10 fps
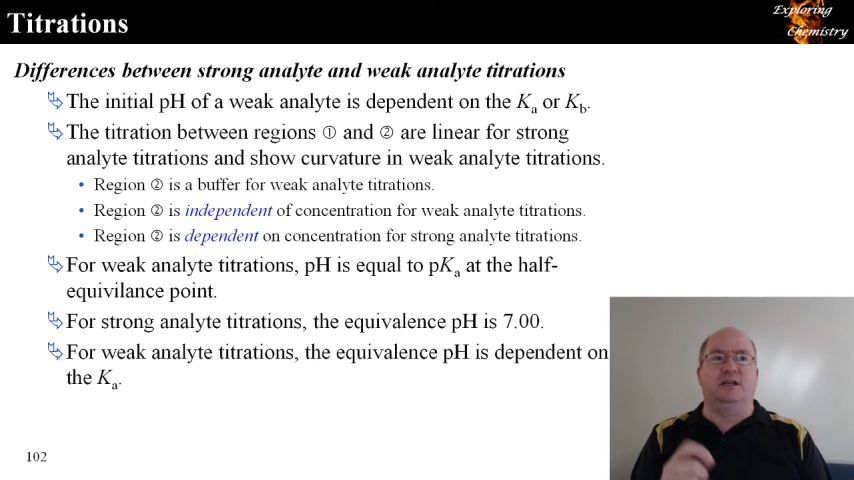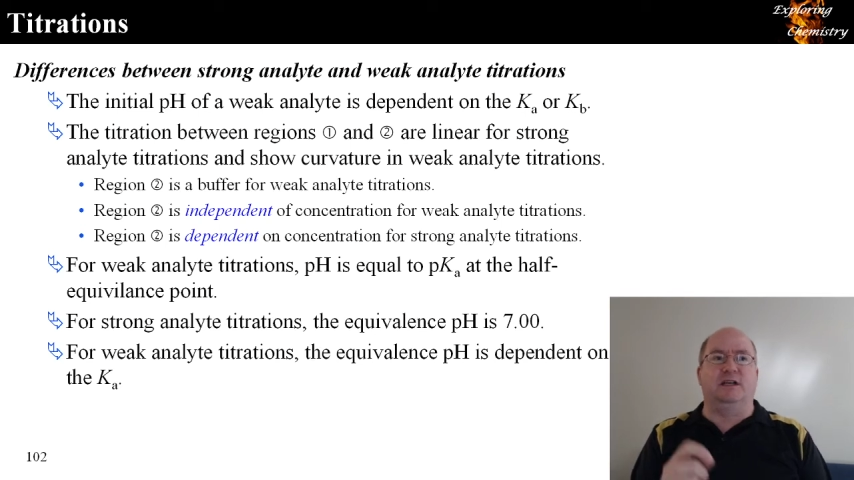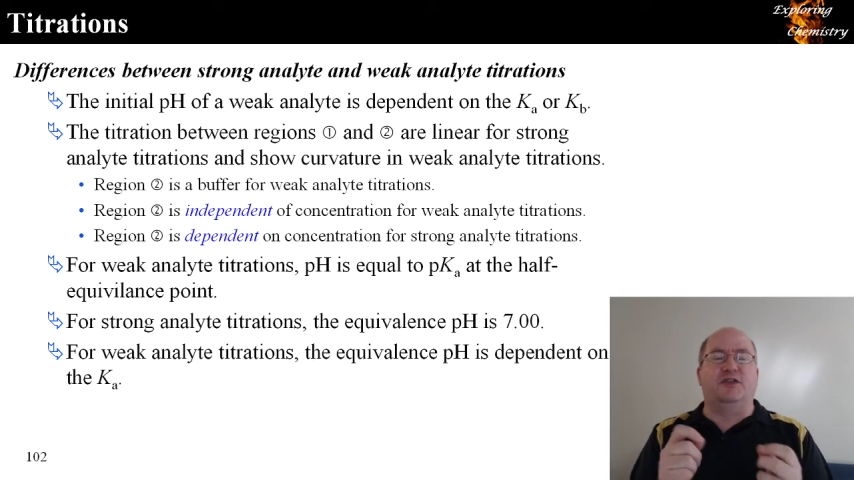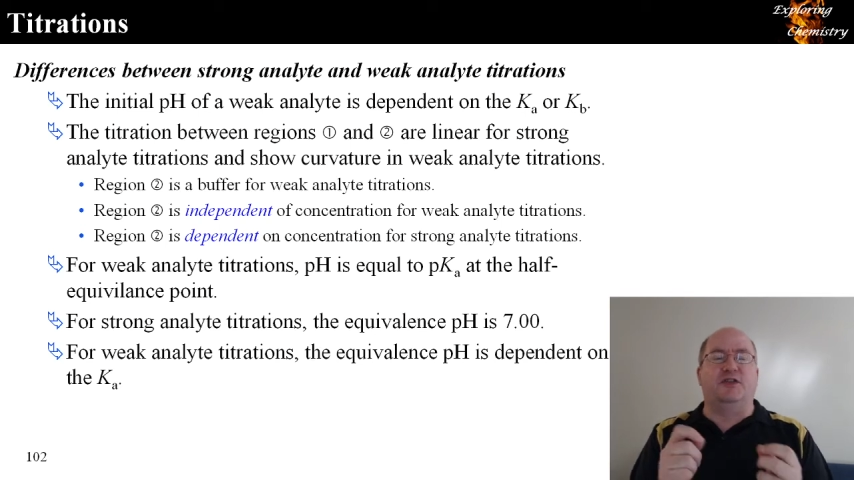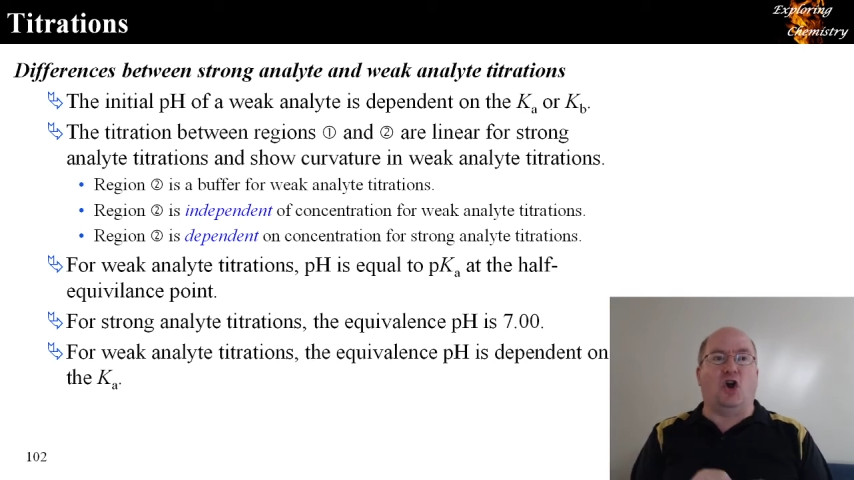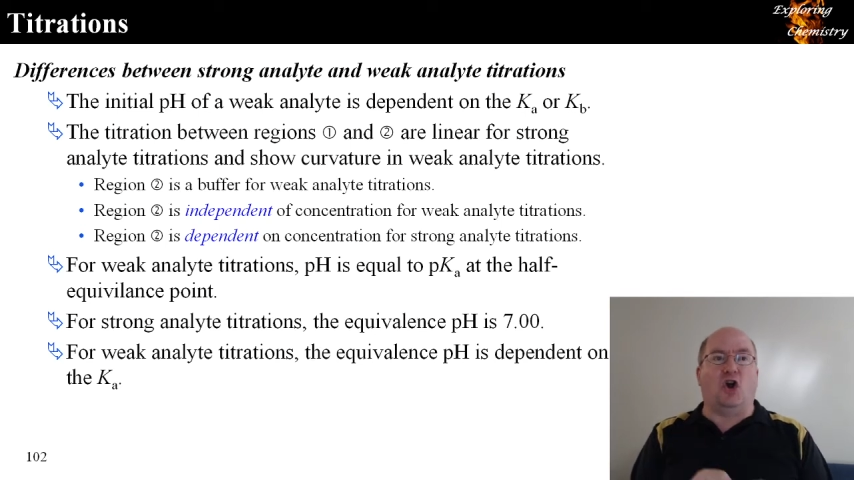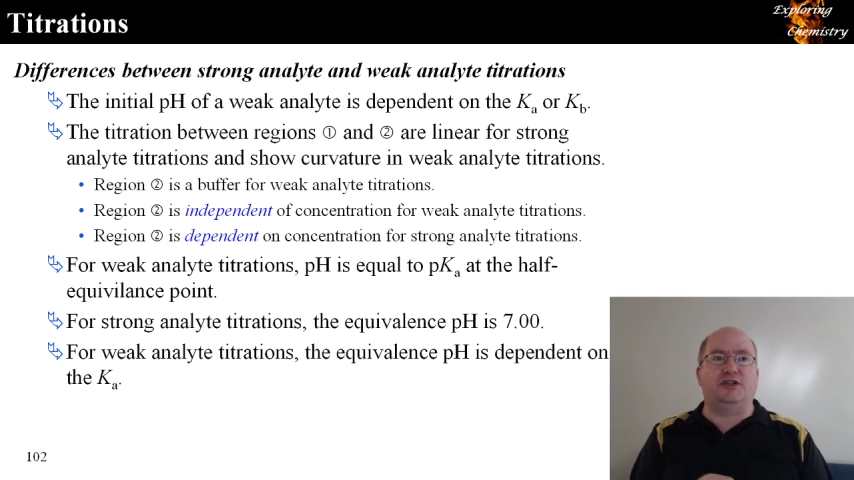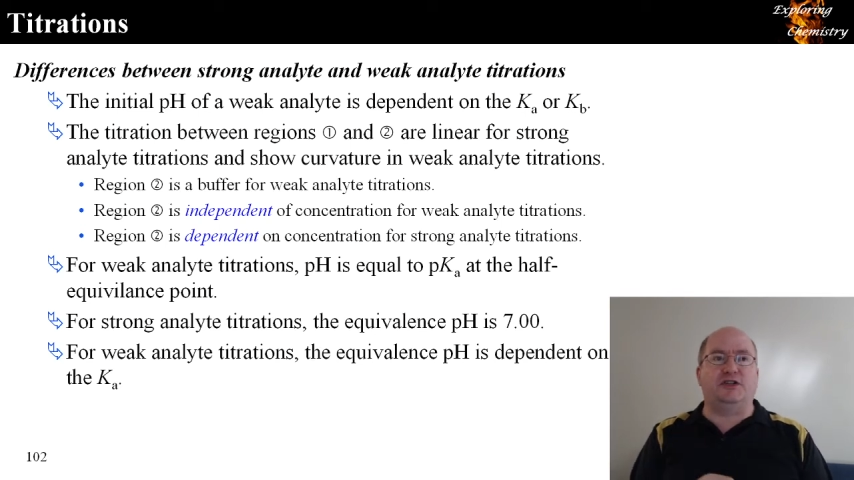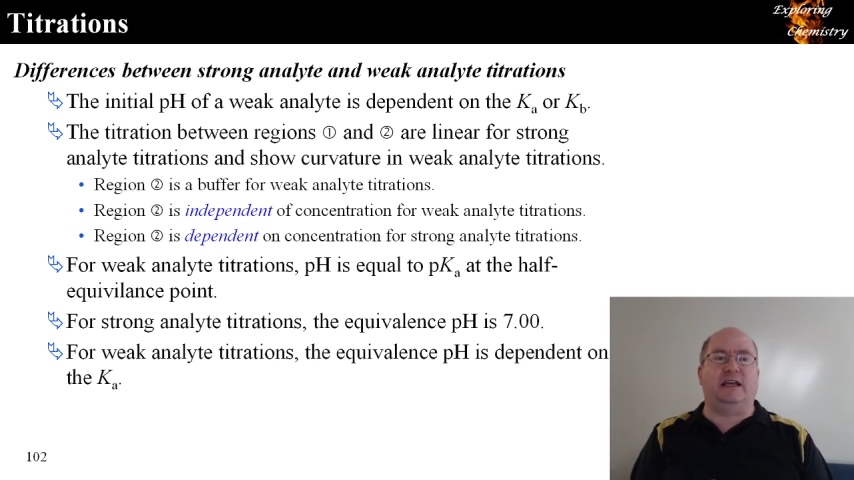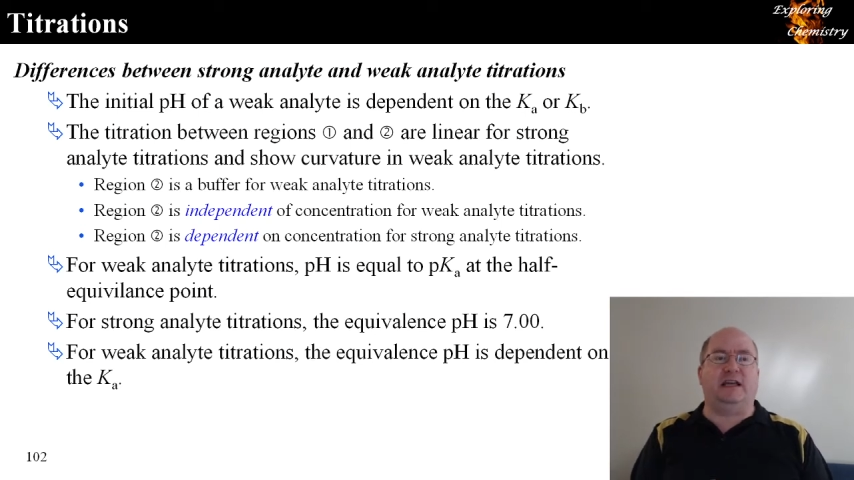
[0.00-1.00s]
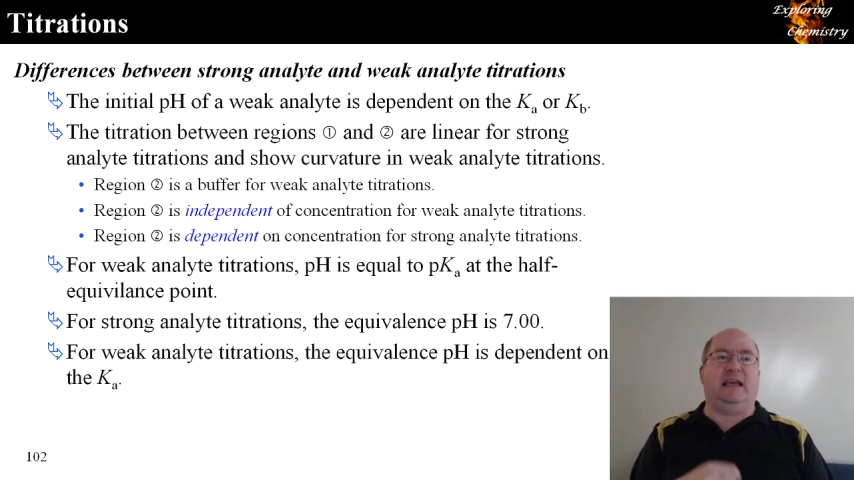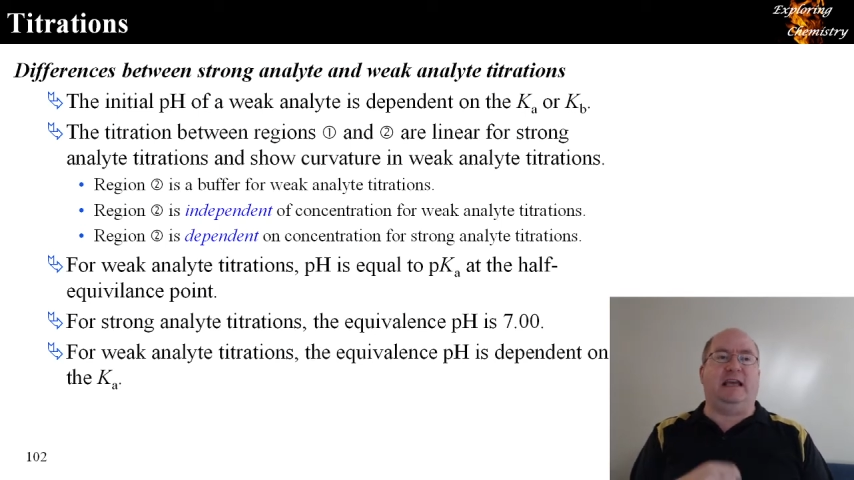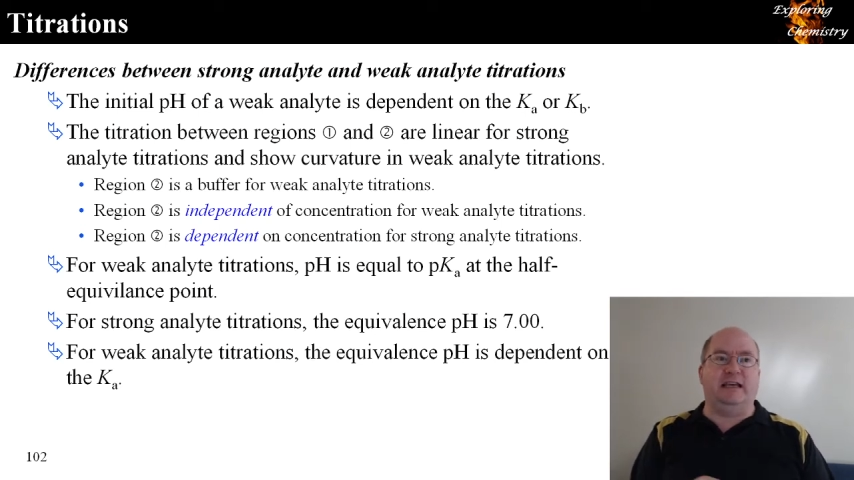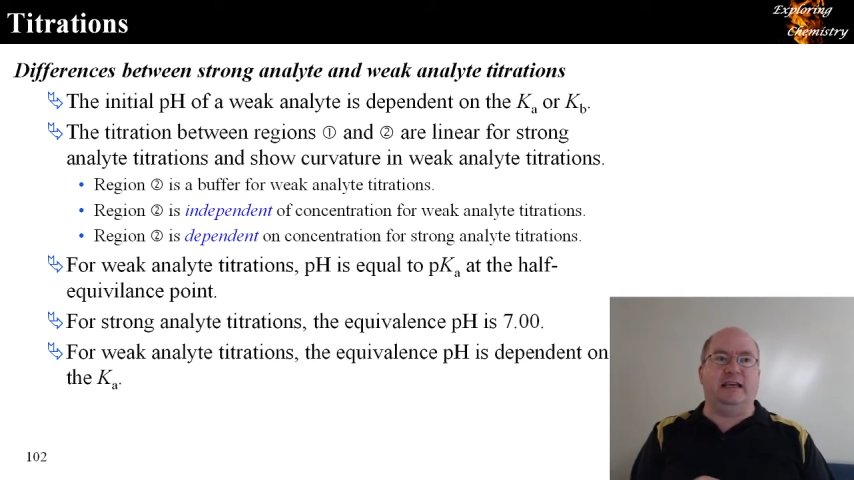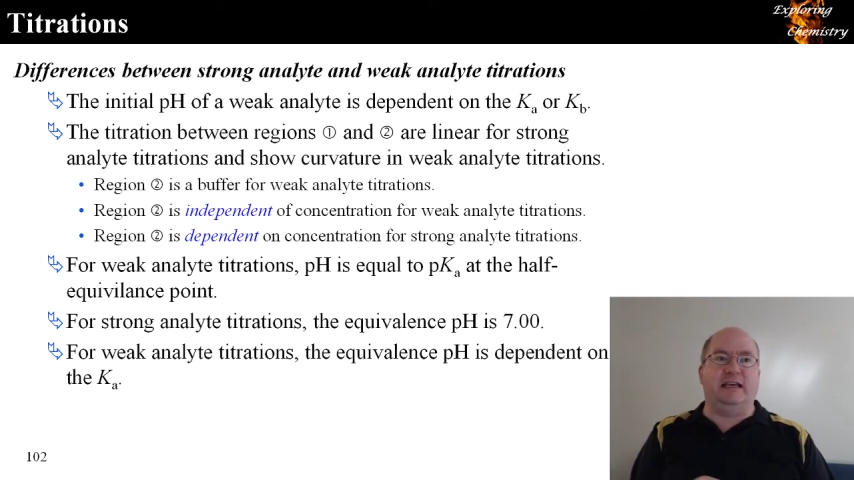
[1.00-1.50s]
the conjugate
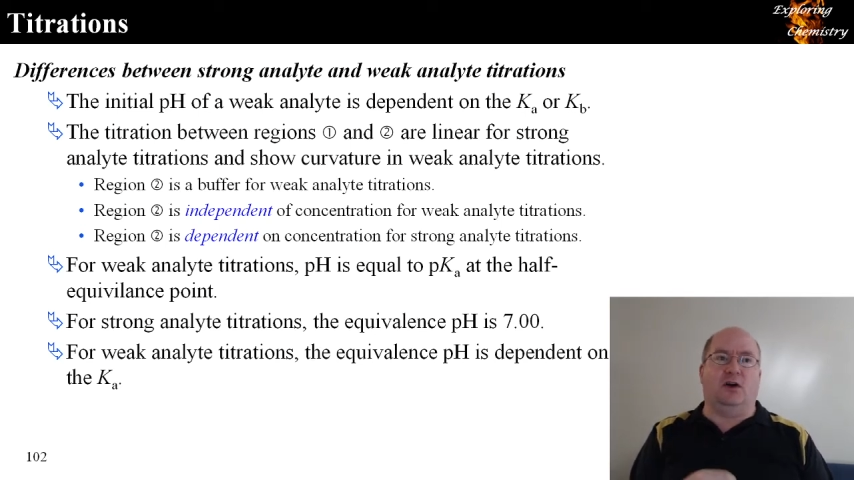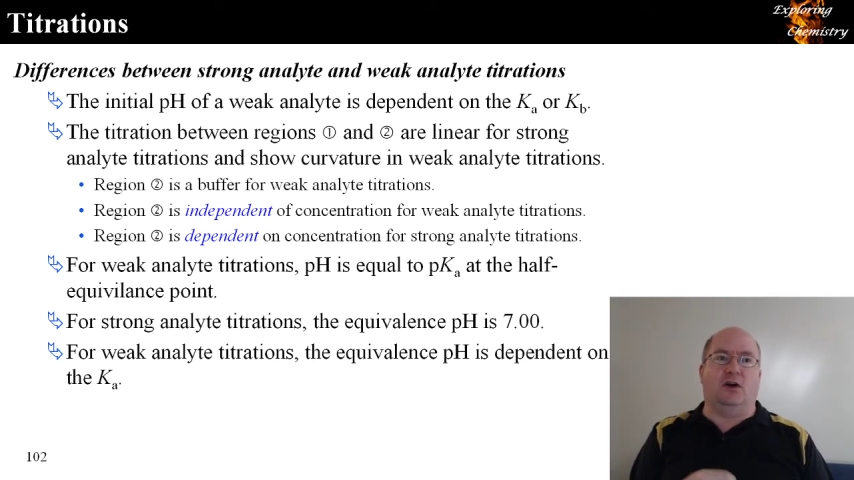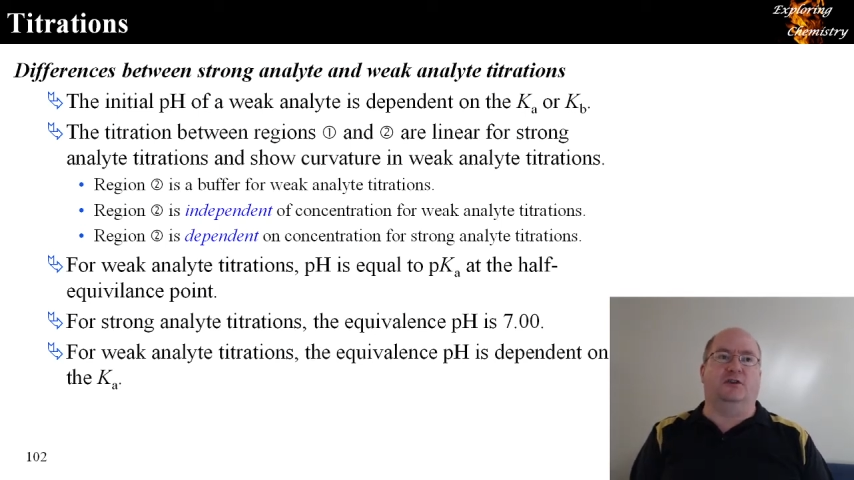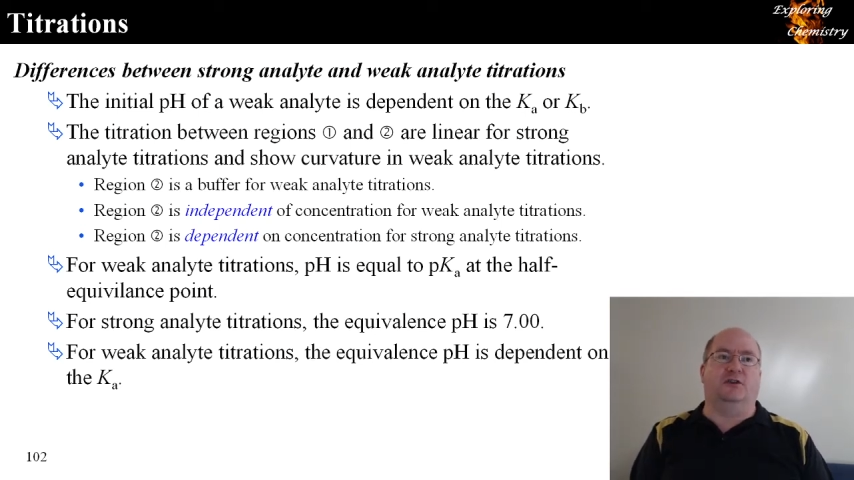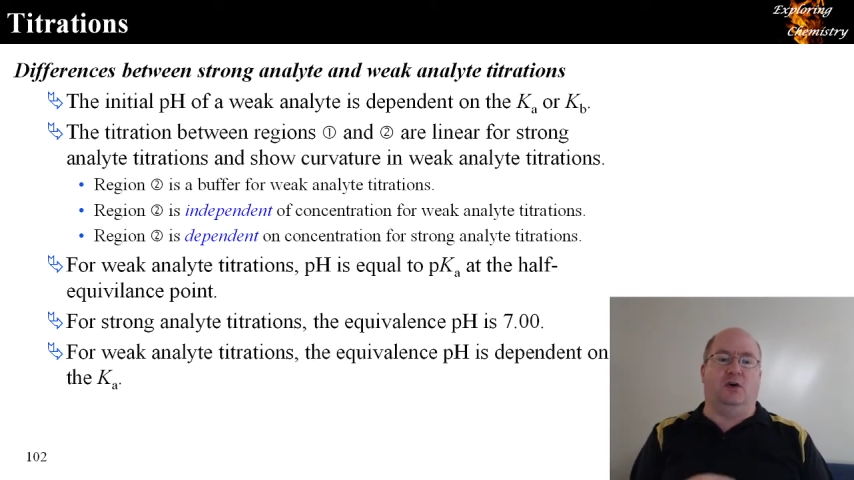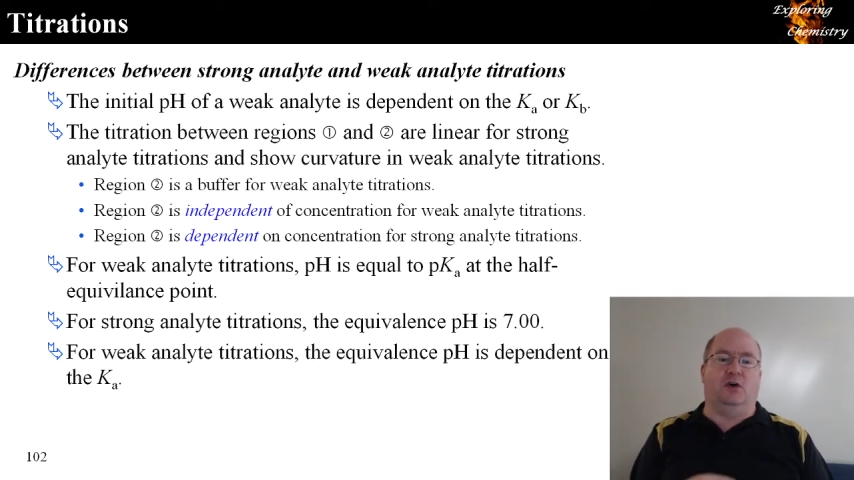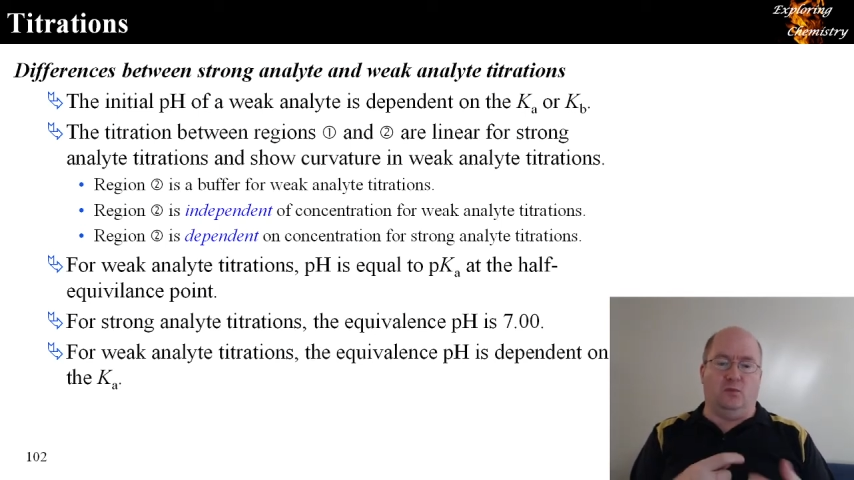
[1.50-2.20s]
is also